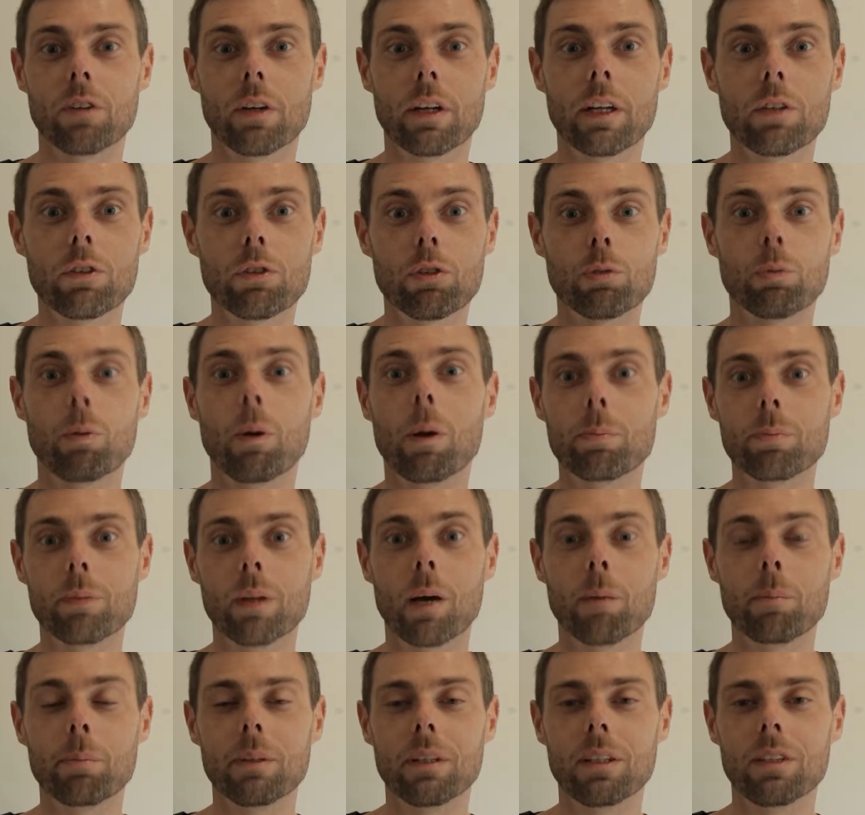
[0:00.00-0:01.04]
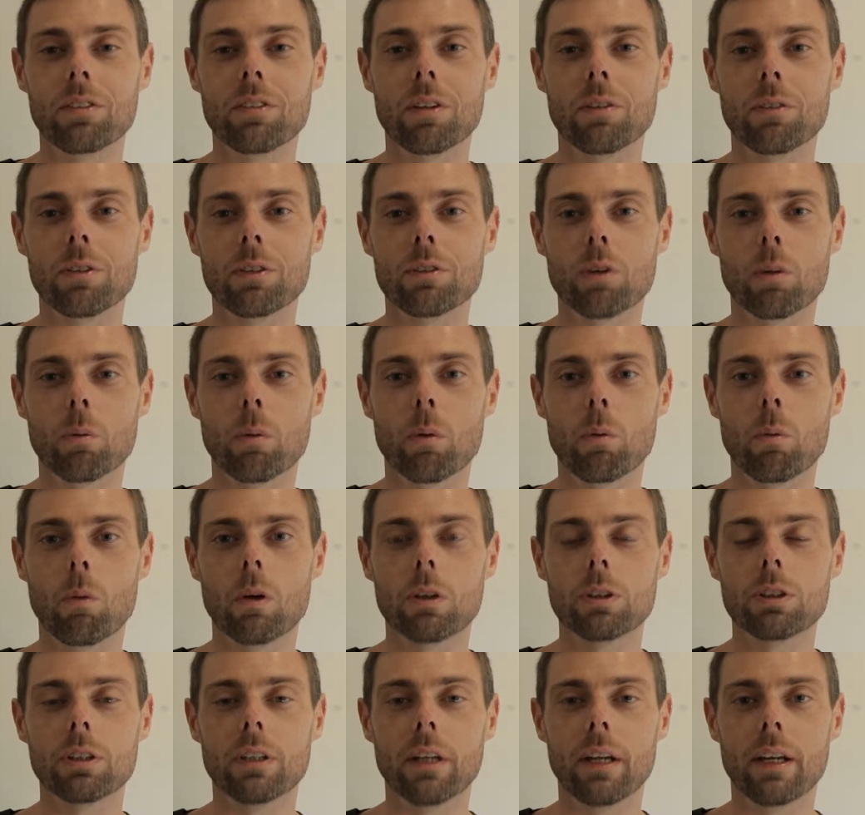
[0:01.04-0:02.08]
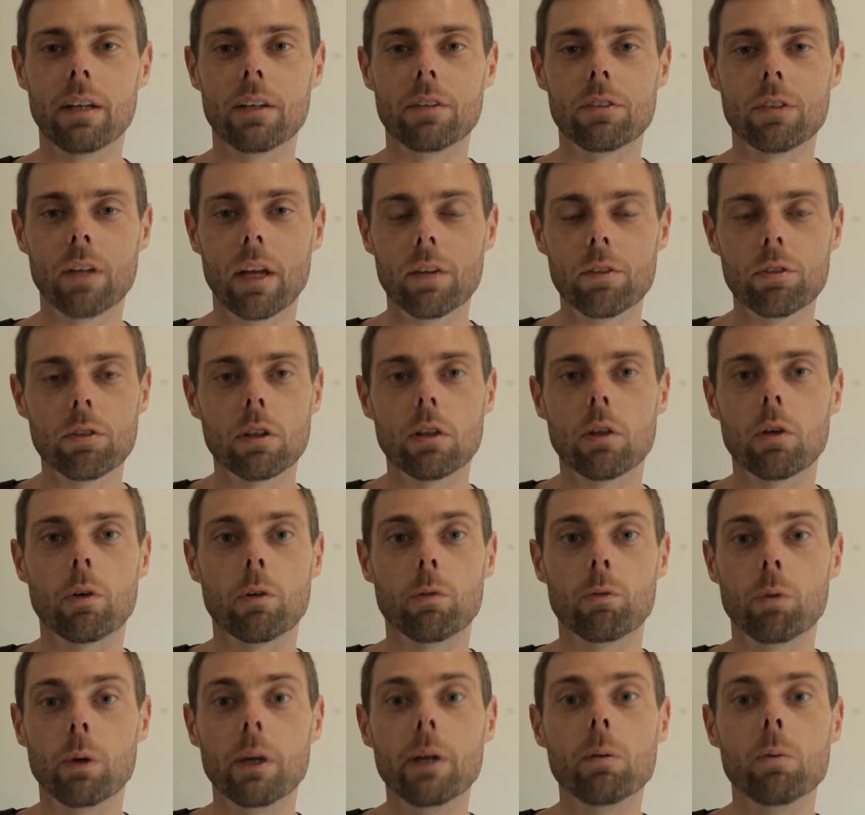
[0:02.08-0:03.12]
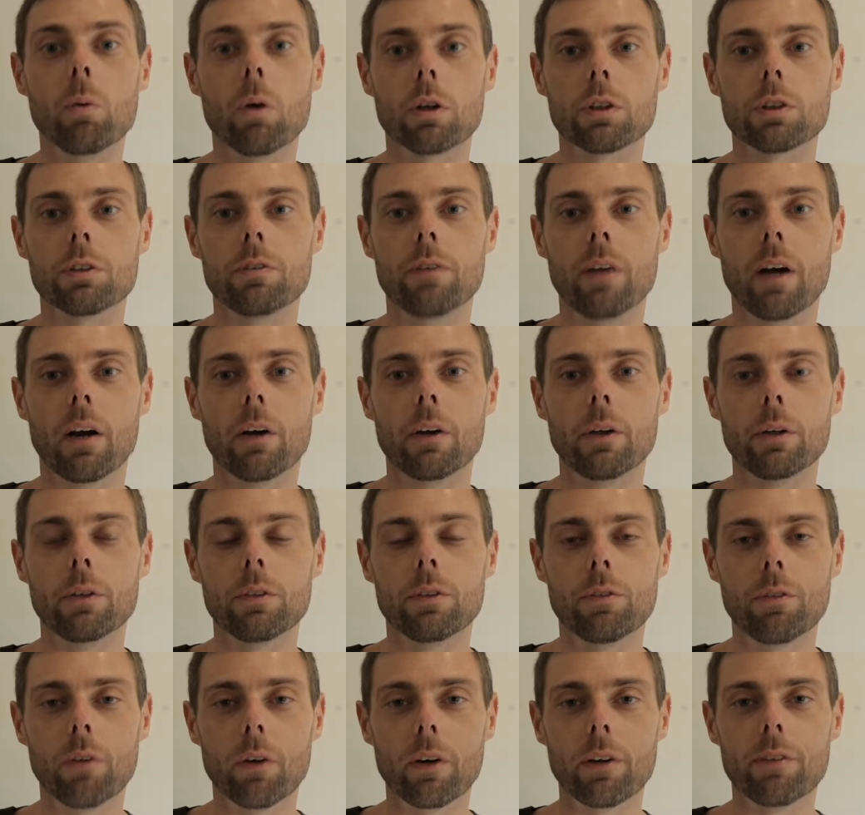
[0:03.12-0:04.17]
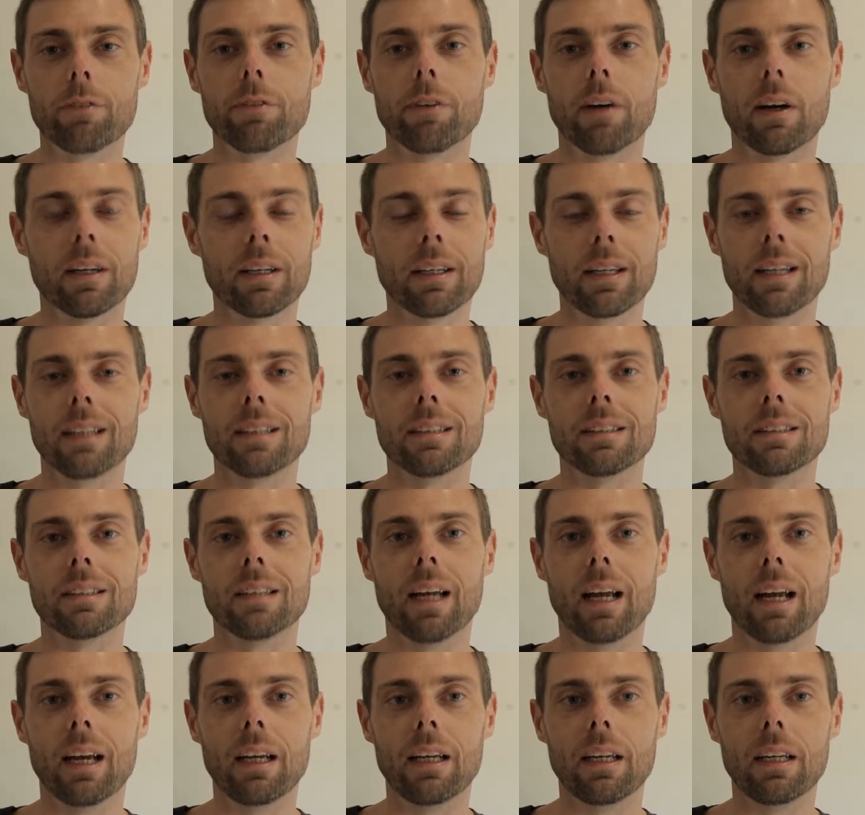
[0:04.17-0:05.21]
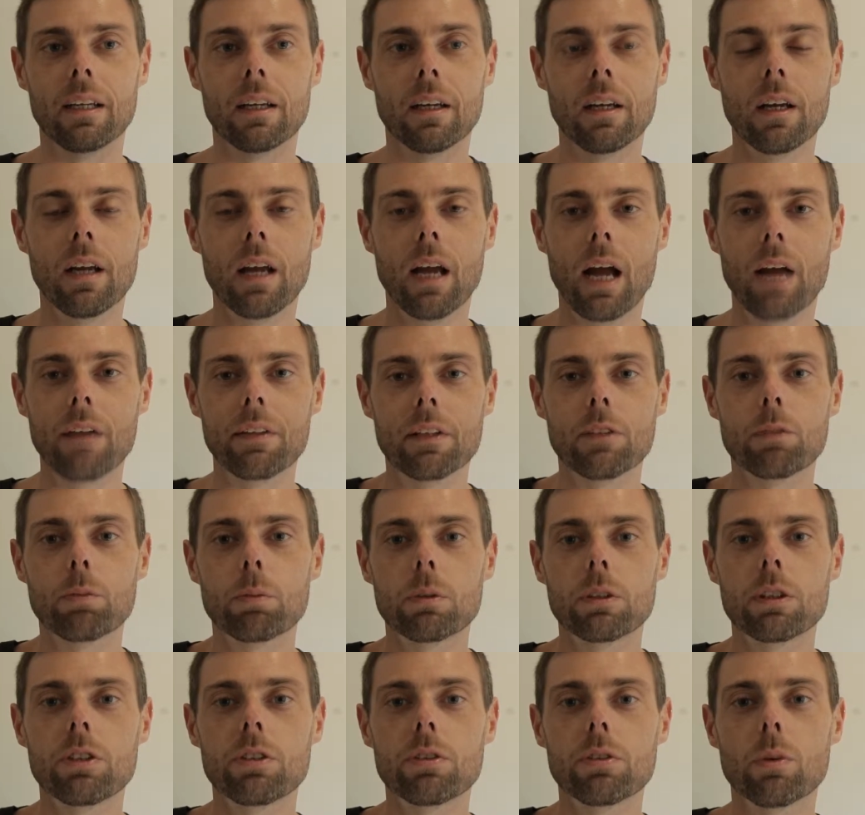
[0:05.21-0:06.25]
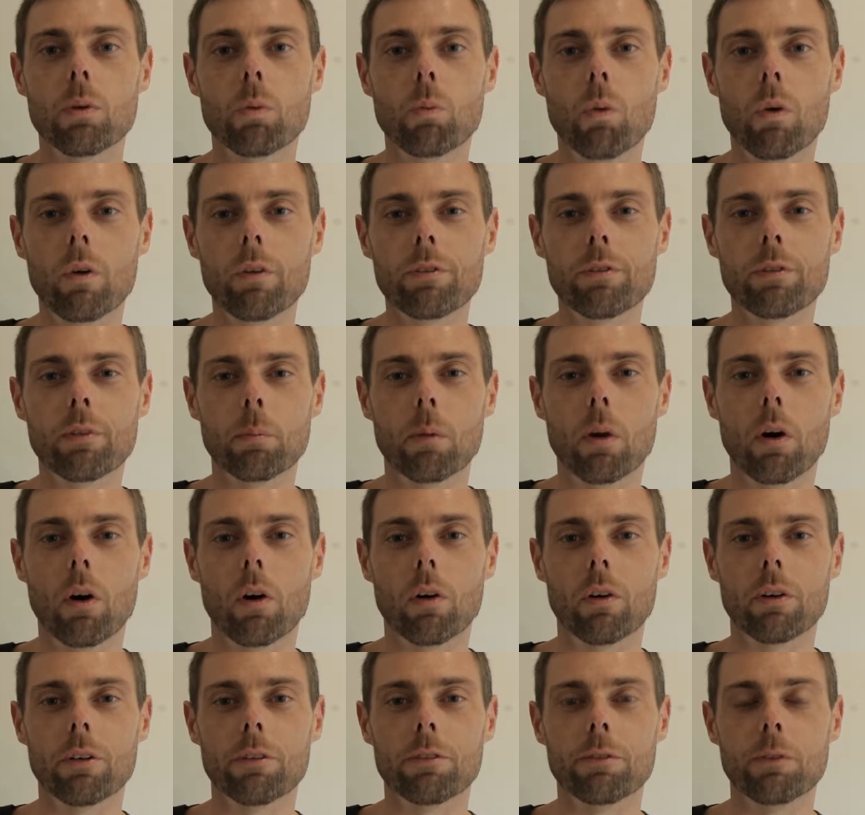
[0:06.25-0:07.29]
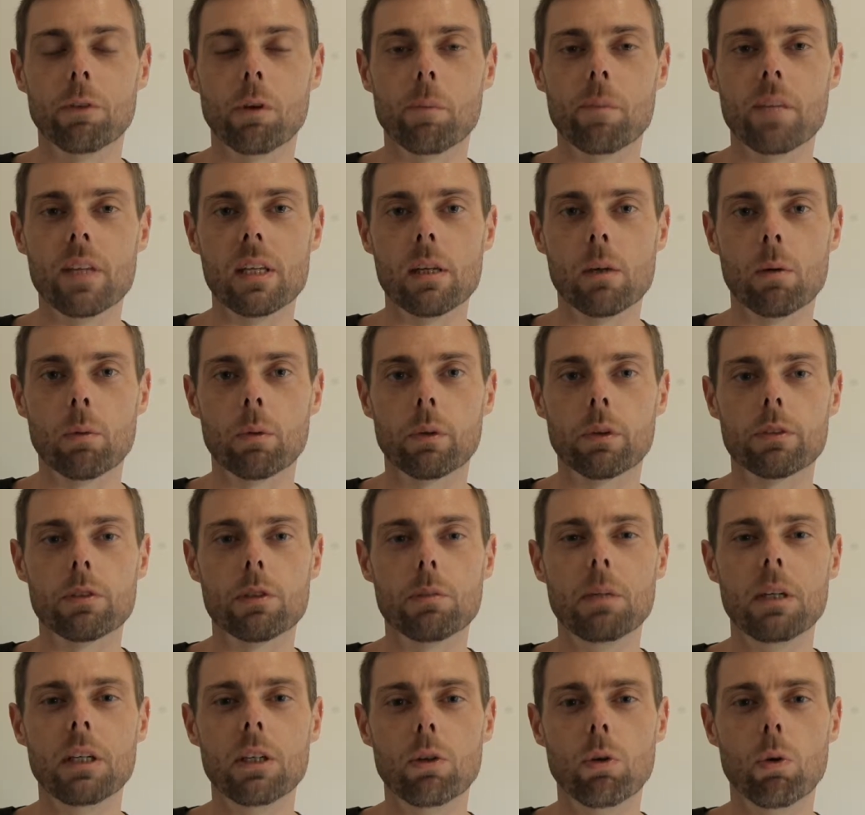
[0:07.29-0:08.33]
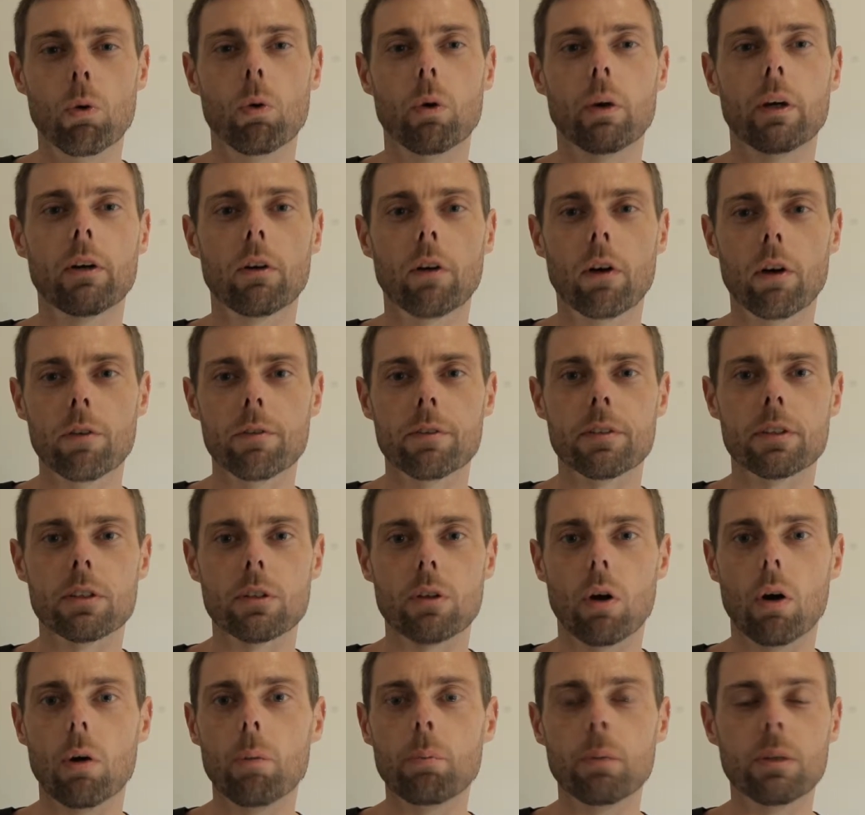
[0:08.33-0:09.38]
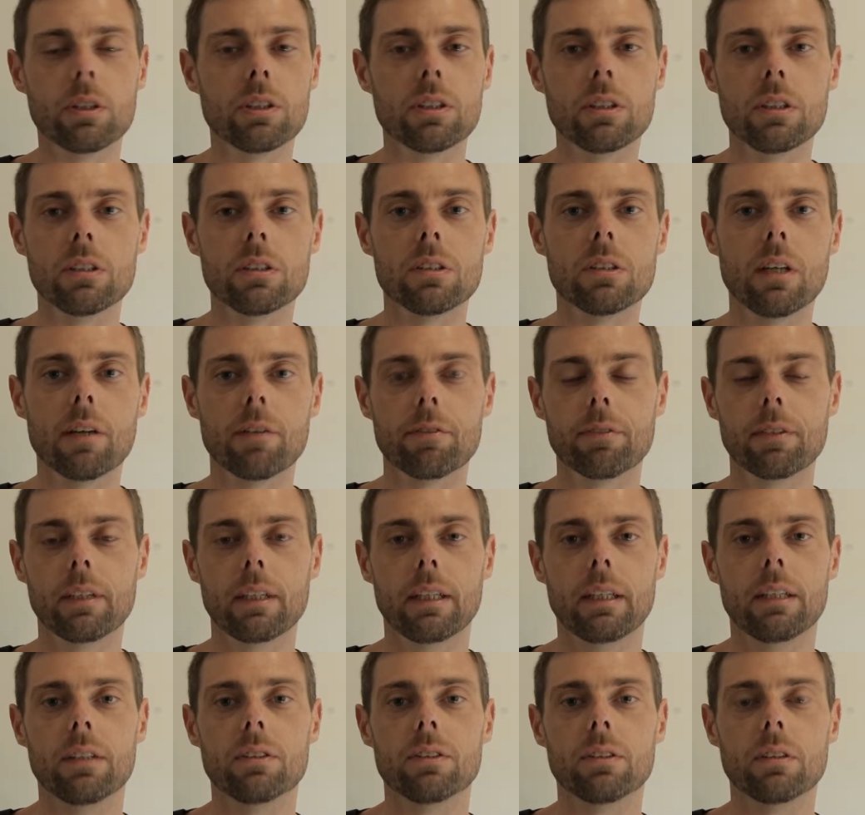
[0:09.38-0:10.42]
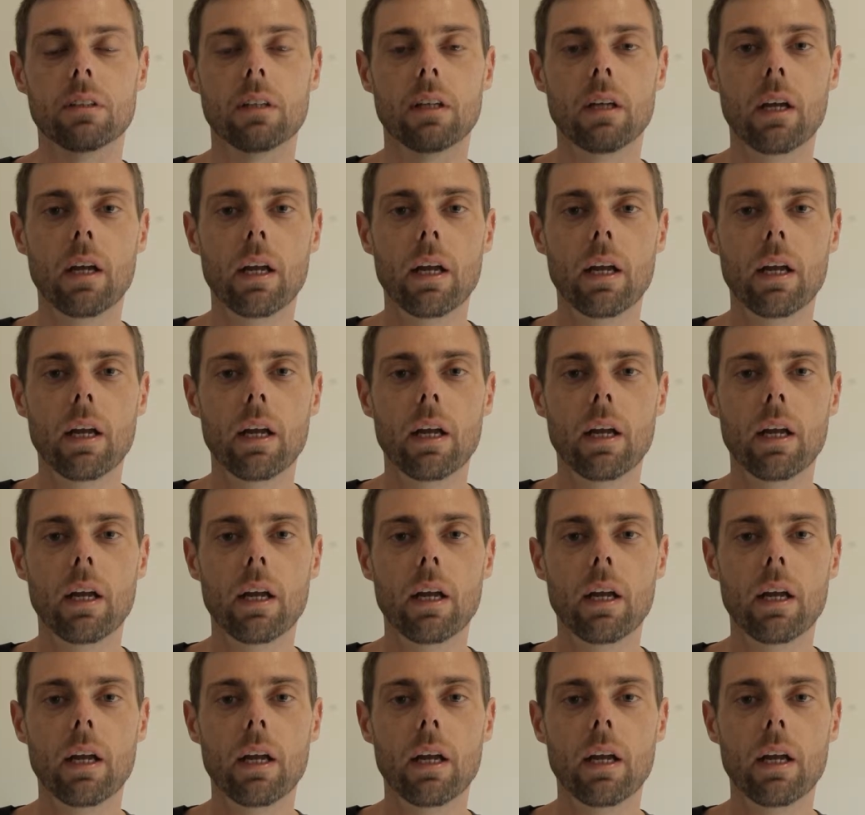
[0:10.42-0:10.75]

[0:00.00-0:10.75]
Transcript: I get swept up in this every time I watch it, and it has a lot of rewatch value. It's very fun and entertaining, and that's what you sort of want from a horror film. You don't want it to be gory or over the top, which this definitely isn't.